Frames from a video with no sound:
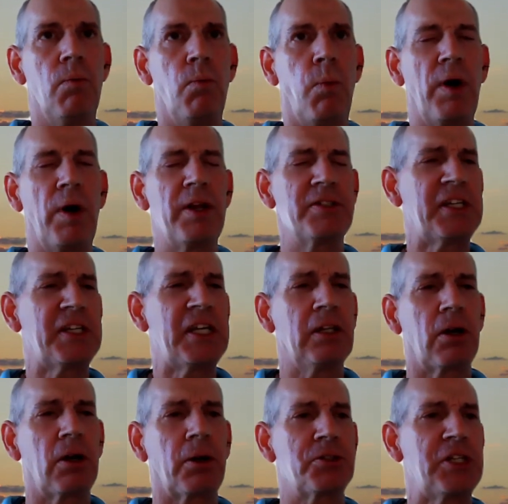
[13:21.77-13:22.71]
what does the Key
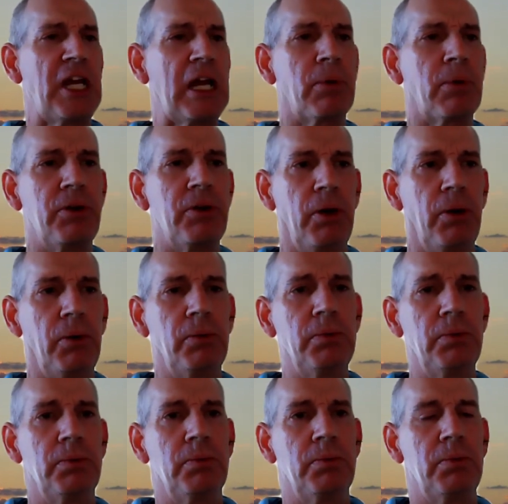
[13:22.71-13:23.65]
Largo Chamber
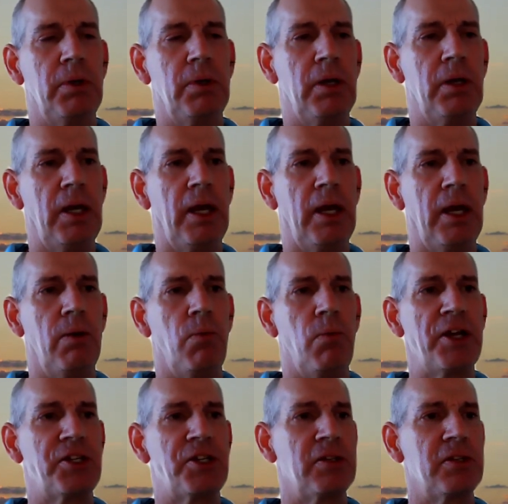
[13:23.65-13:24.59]
do, and
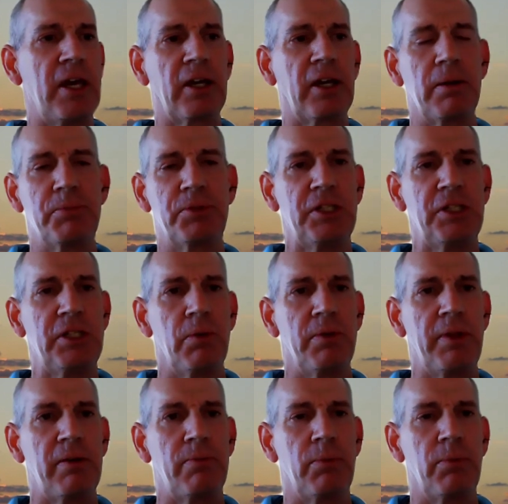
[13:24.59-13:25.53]
why should they come see you
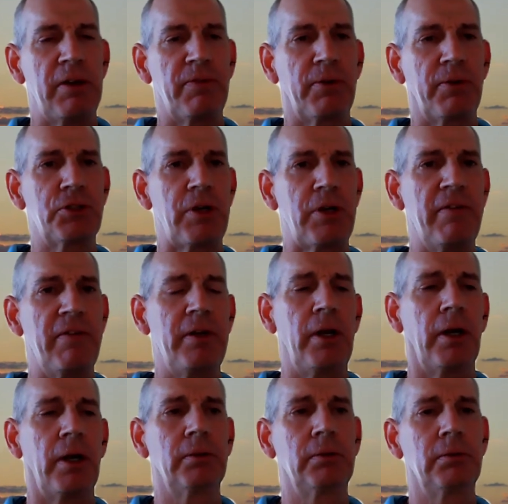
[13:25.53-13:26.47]
when they first drive in
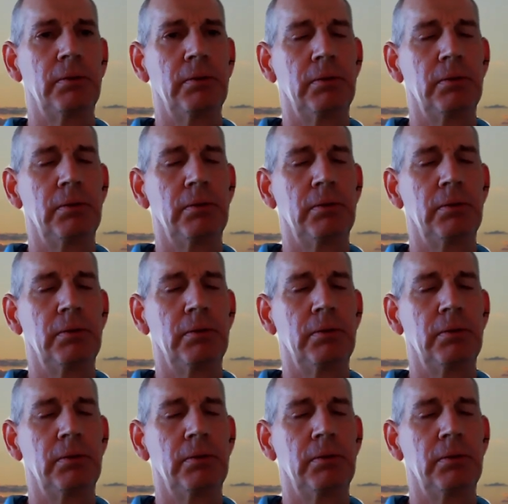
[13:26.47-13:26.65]
here?